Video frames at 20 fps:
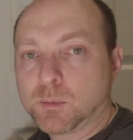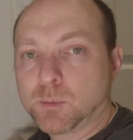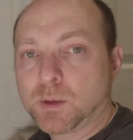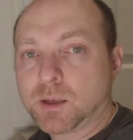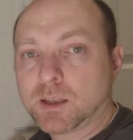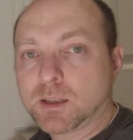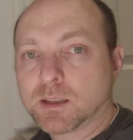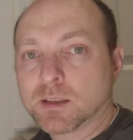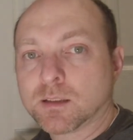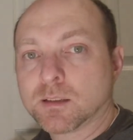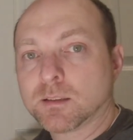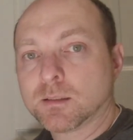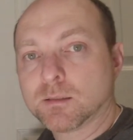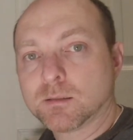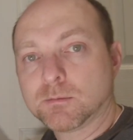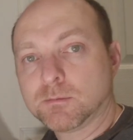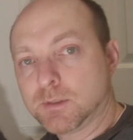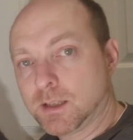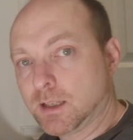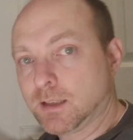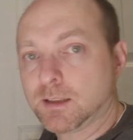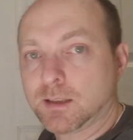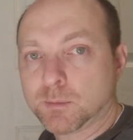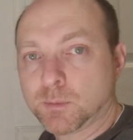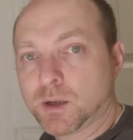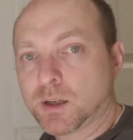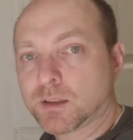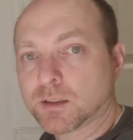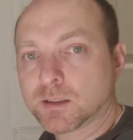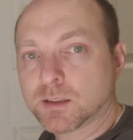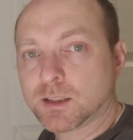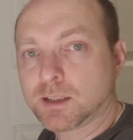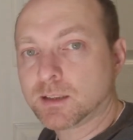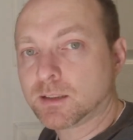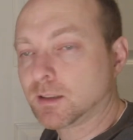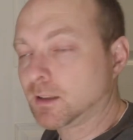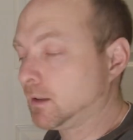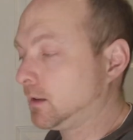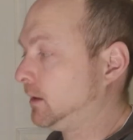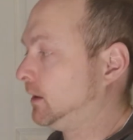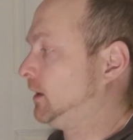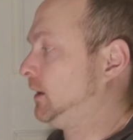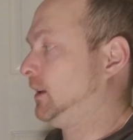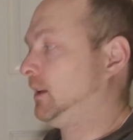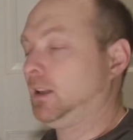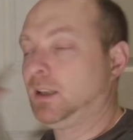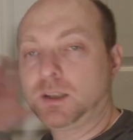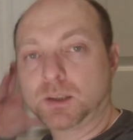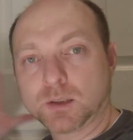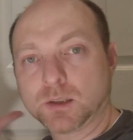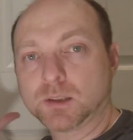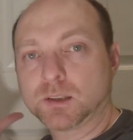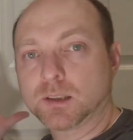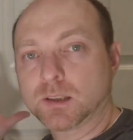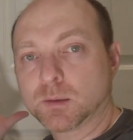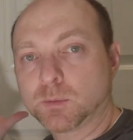than it being near the immersion heater, it could